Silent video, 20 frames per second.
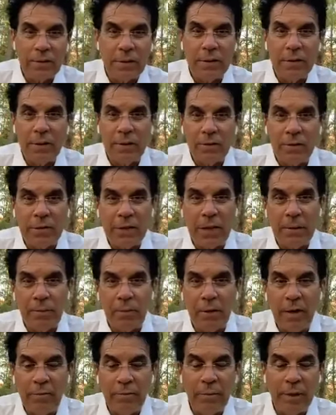say a
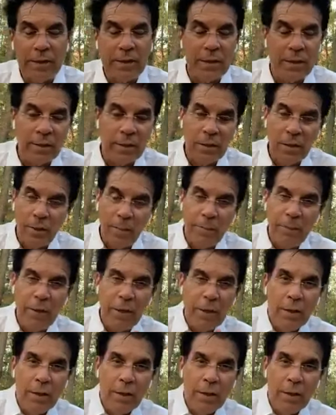prayer for me. I said, no,